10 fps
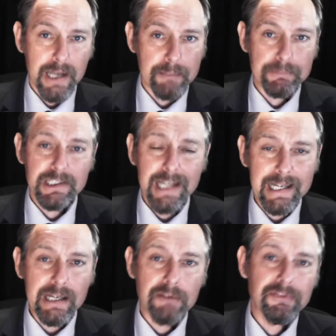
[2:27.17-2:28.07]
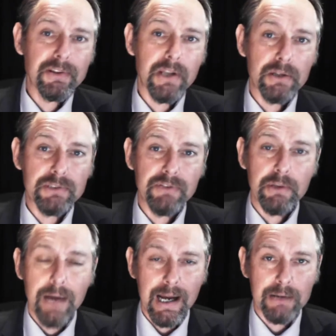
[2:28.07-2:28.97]
GMT for those
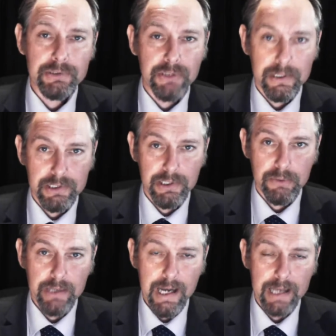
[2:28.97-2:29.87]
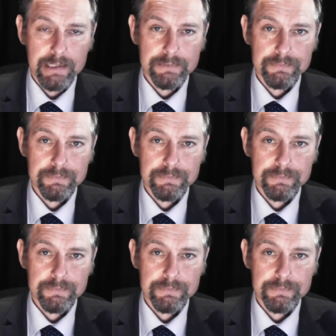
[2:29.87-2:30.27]
of you outside the UK.